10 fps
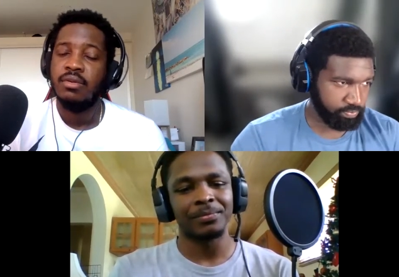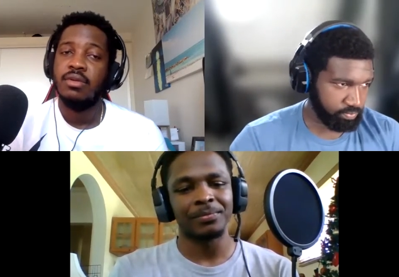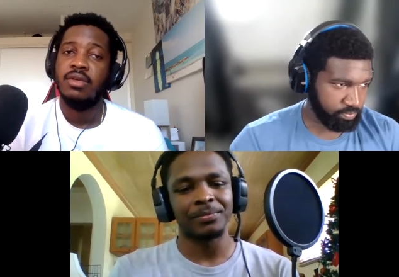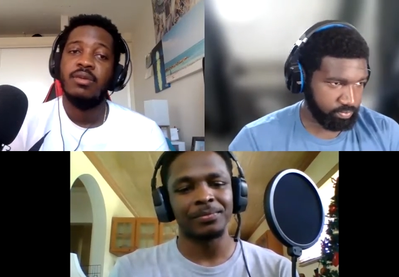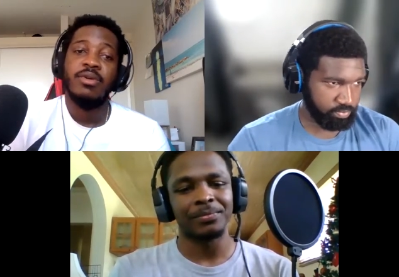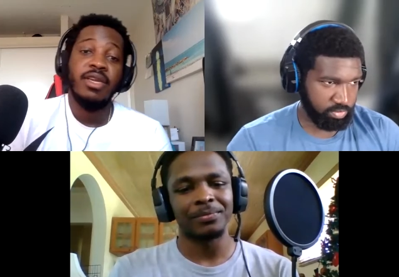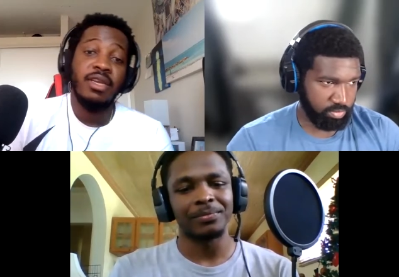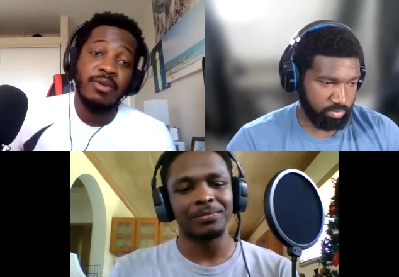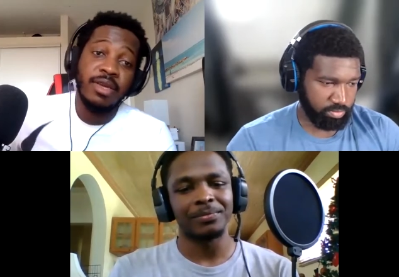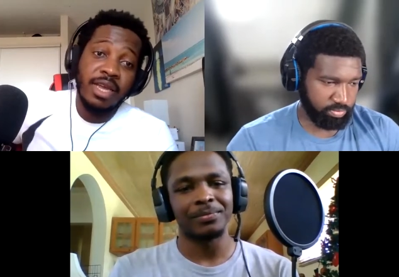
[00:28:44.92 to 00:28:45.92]
Speaker 1: Yeah, but
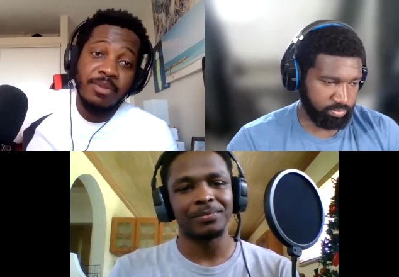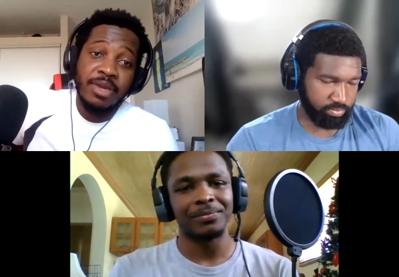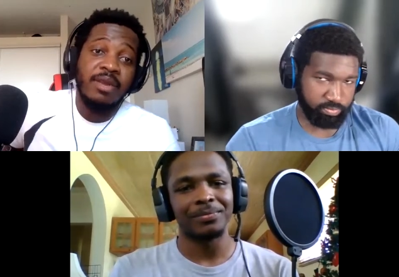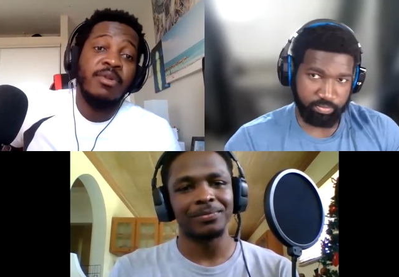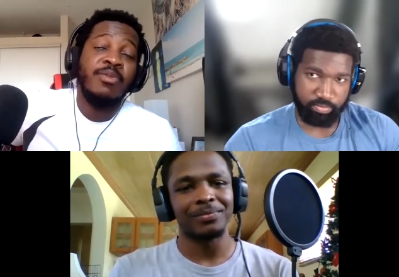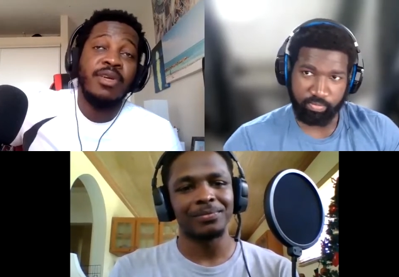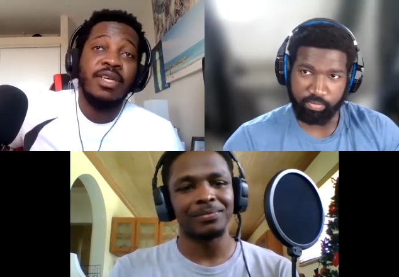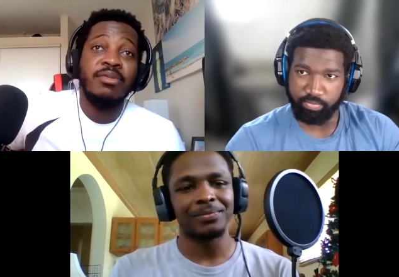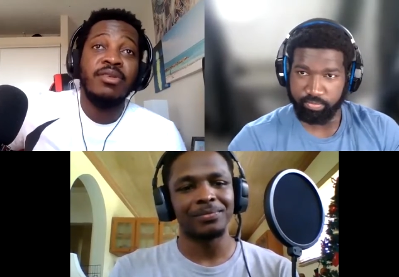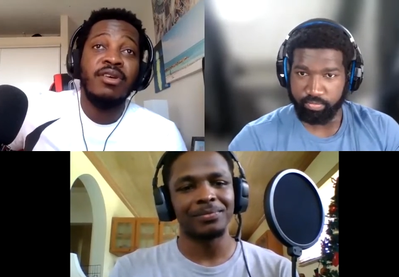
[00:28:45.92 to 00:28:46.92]
anyway, I mean, I'm impressed
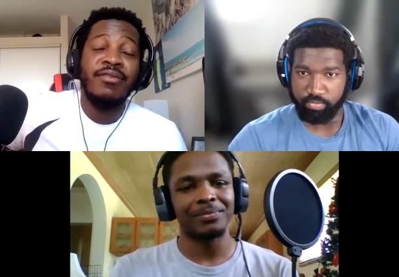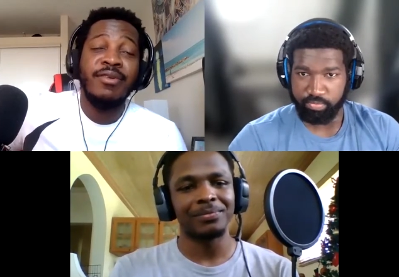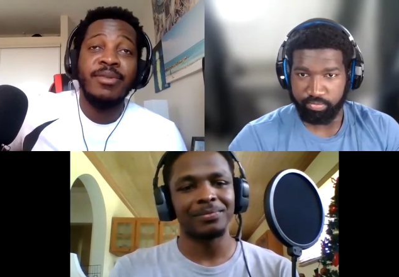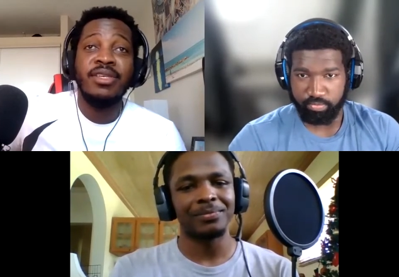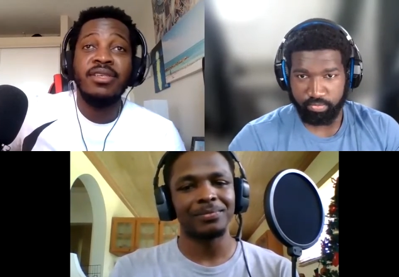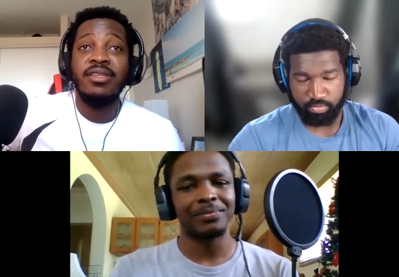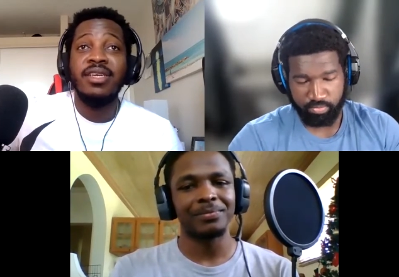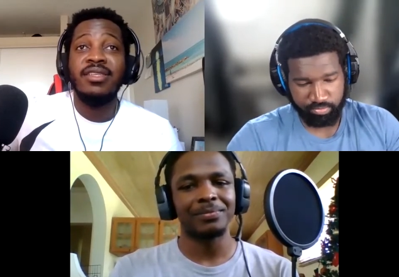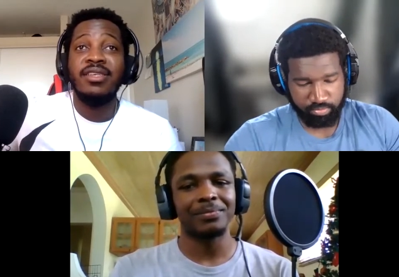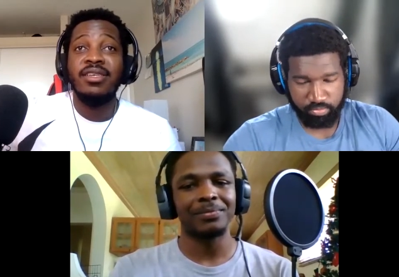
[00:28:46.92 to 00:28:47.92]
with Donovan Mitchell.
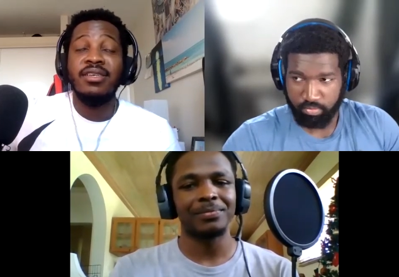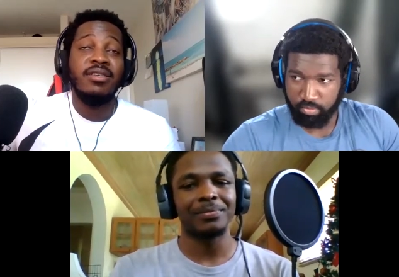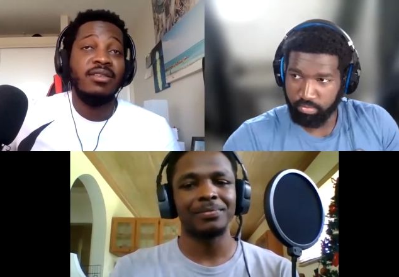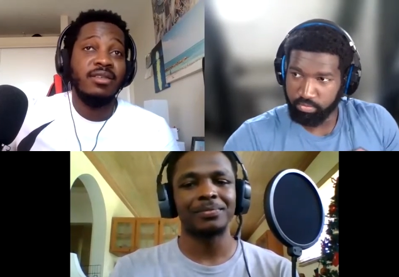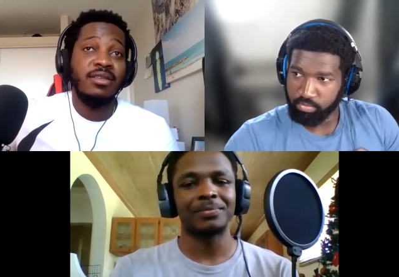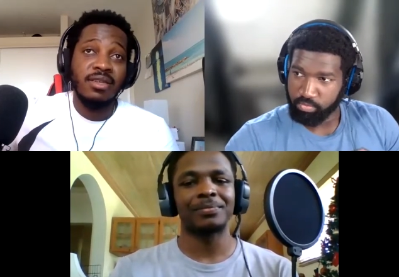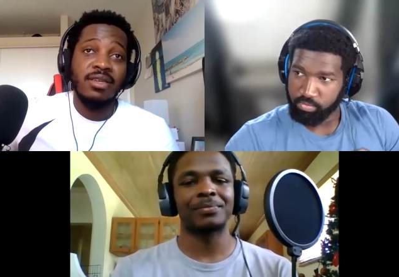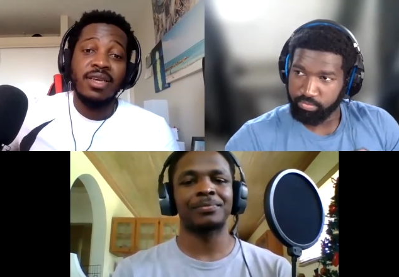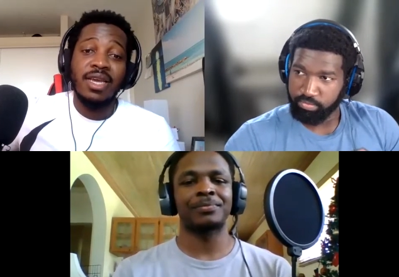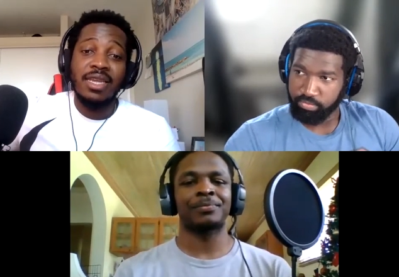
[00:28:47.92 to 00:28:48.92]
I think,
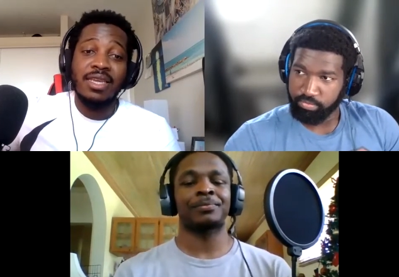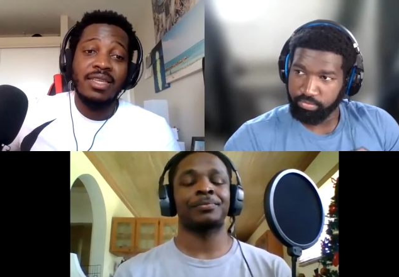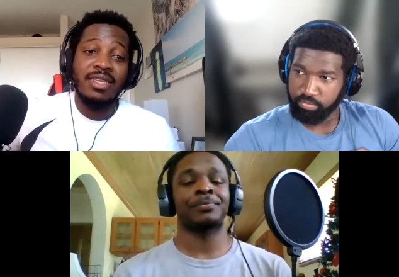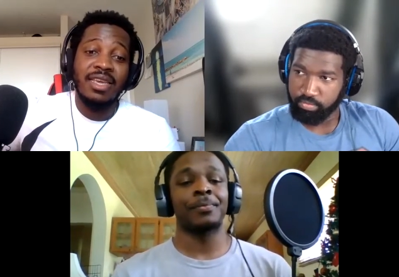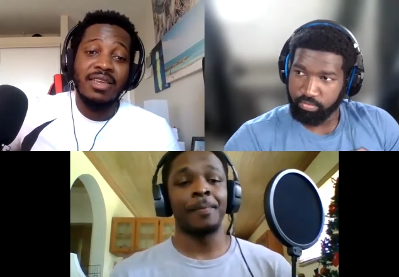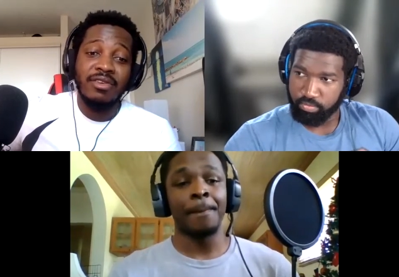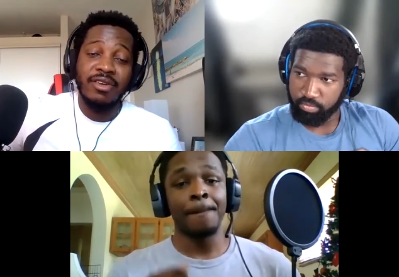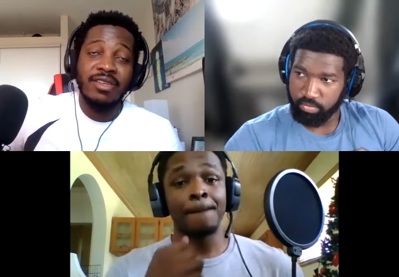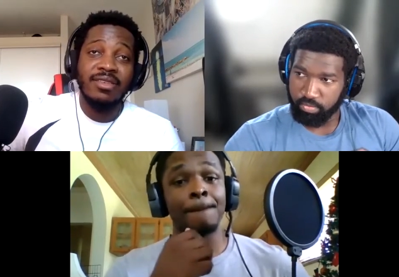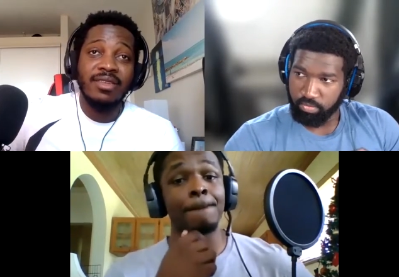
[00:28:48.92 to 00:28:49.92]
I think he's taking a
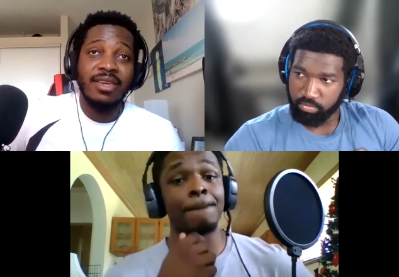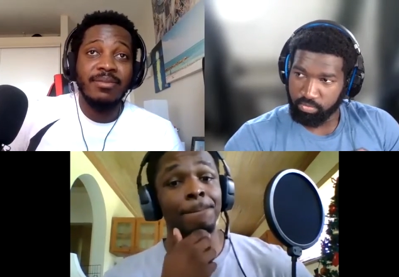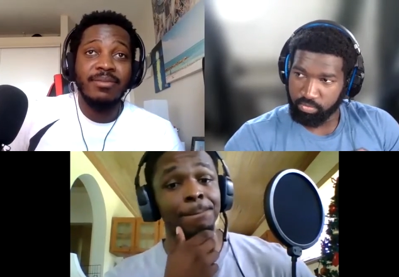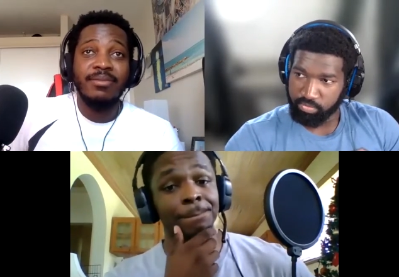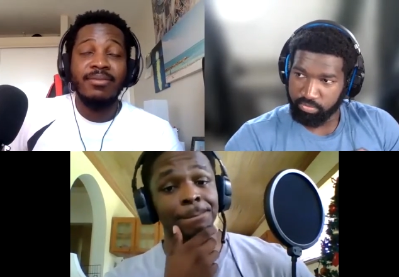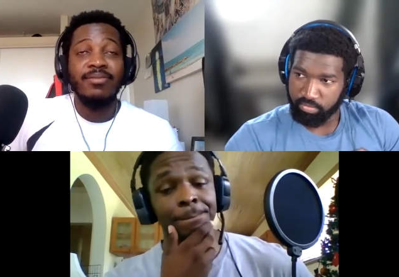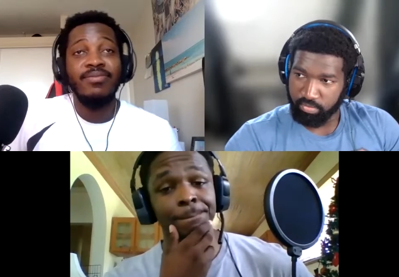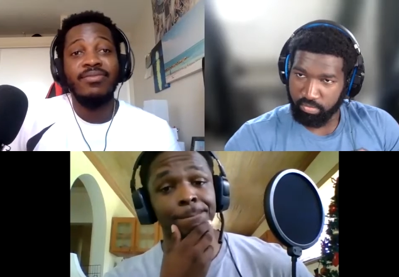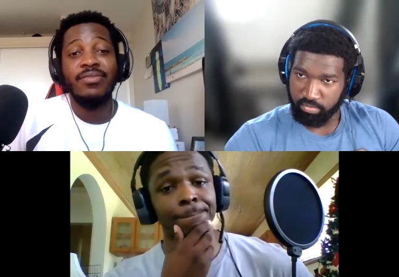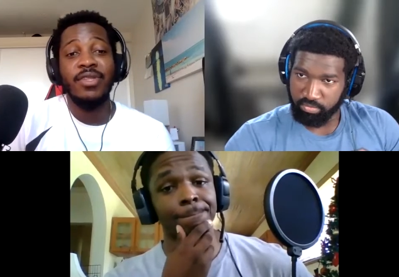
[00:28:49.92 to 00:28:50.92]
great step
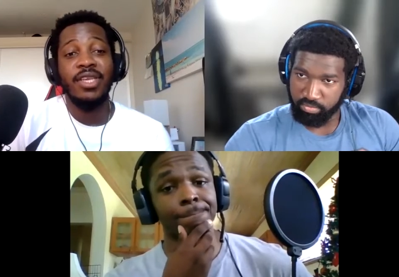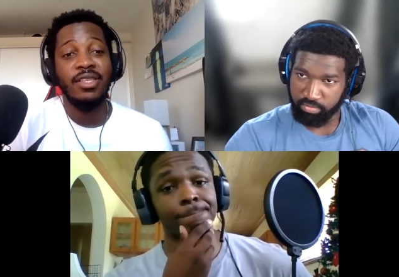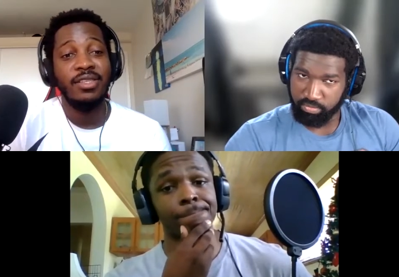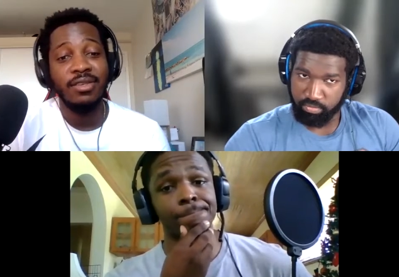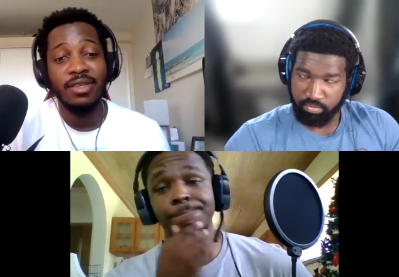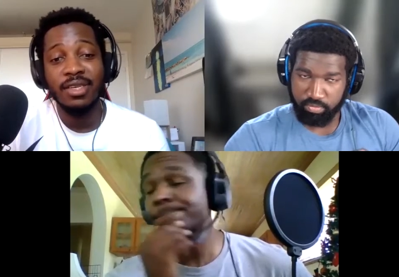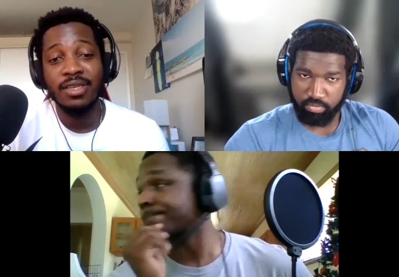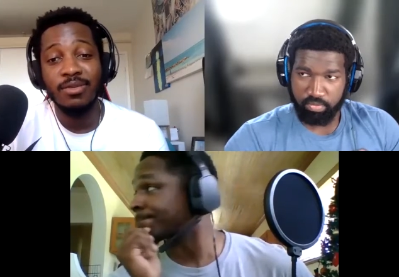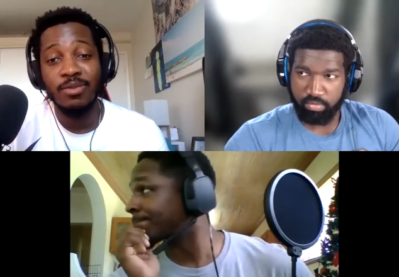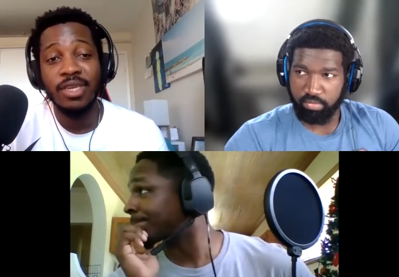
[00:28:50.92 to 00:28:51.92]
into
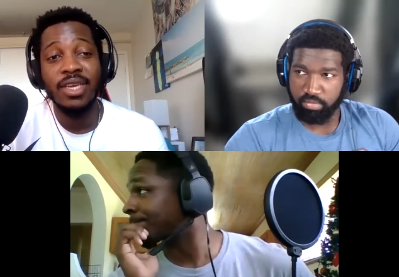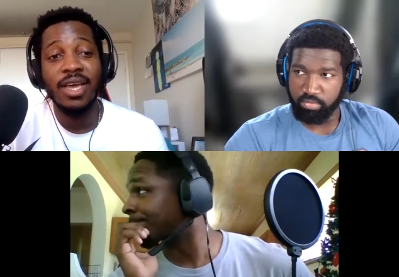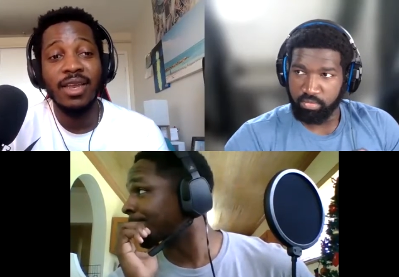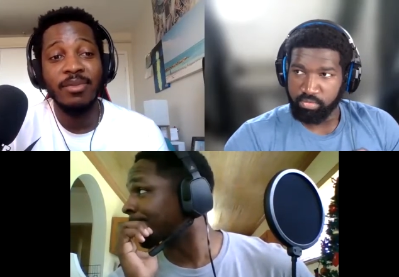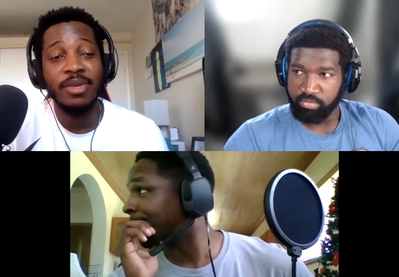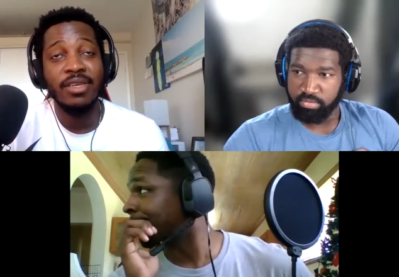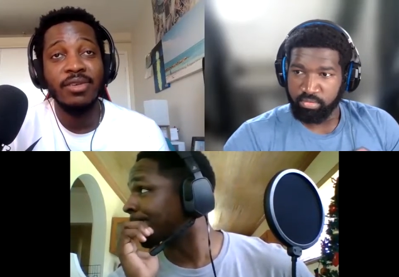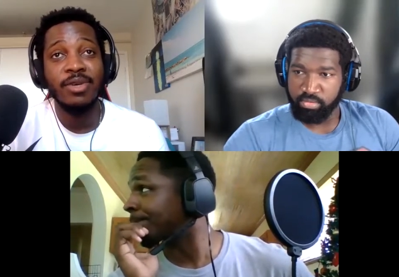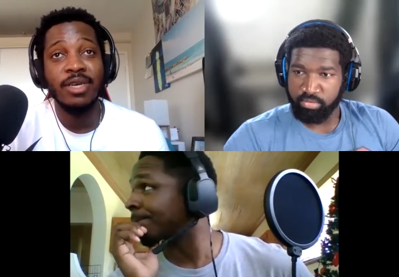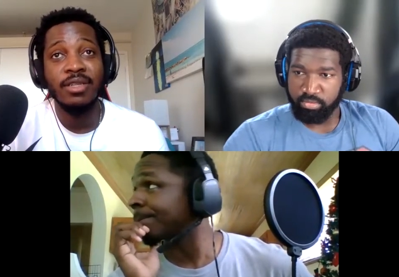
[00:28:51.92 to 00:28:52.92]
his what he gotta be as
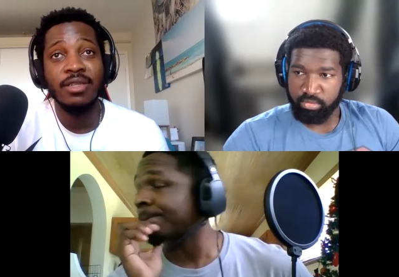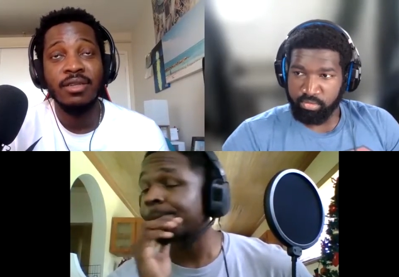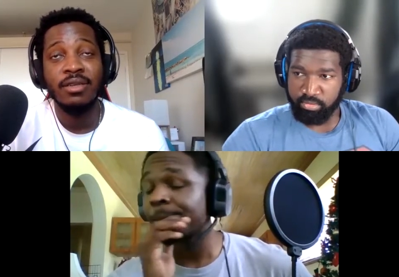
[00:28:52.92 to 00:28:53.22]
well.